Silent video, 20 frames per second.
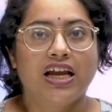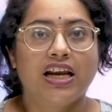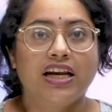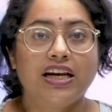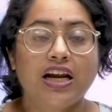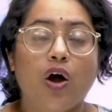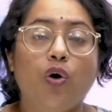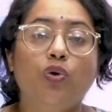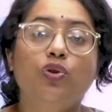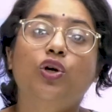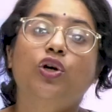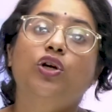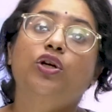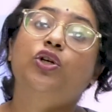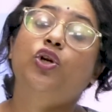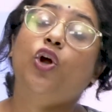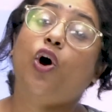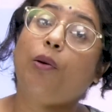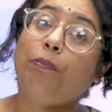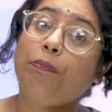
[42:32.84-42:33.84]
Now the
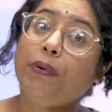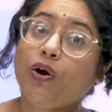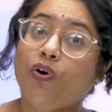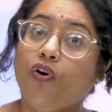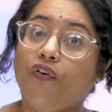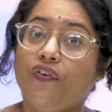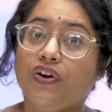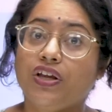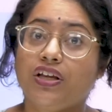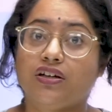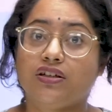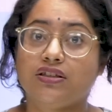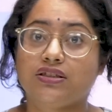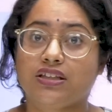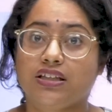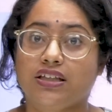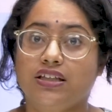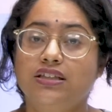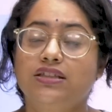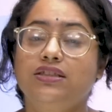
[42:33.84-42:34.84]
topic over here
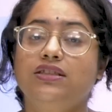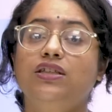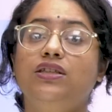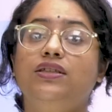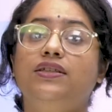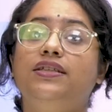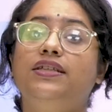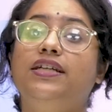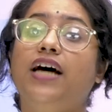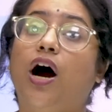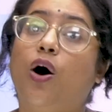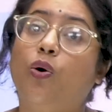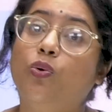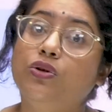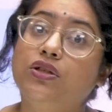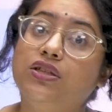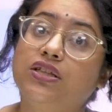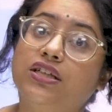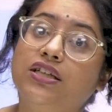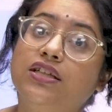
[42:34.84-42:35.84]
says the
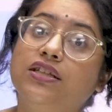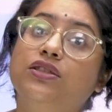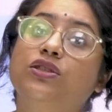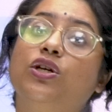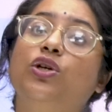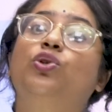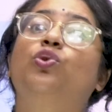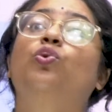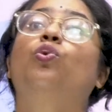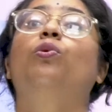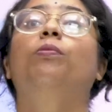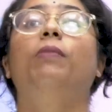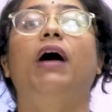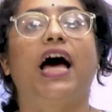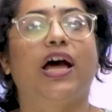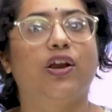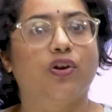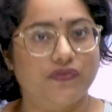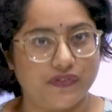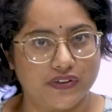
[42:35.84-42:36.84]
doubter is a true
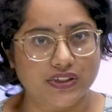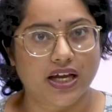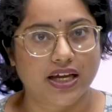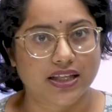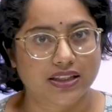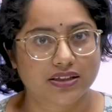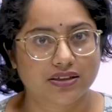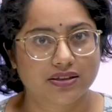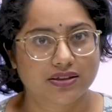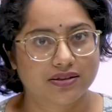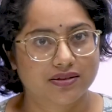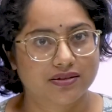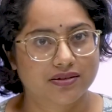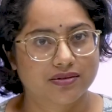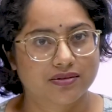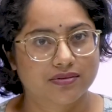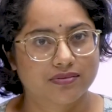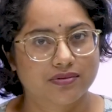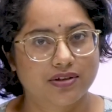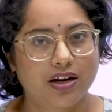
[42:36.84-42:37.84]
man of science.
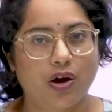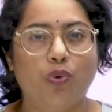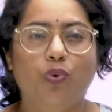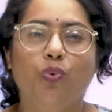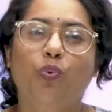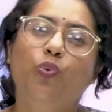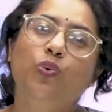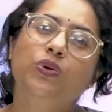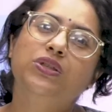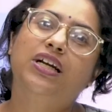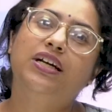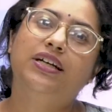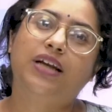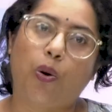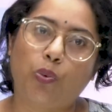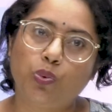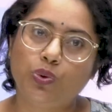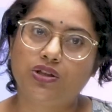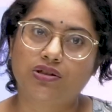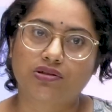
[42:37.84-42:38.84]
Now who is a
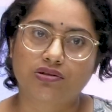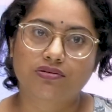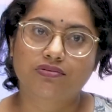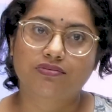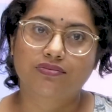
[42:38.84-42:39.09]
doubter?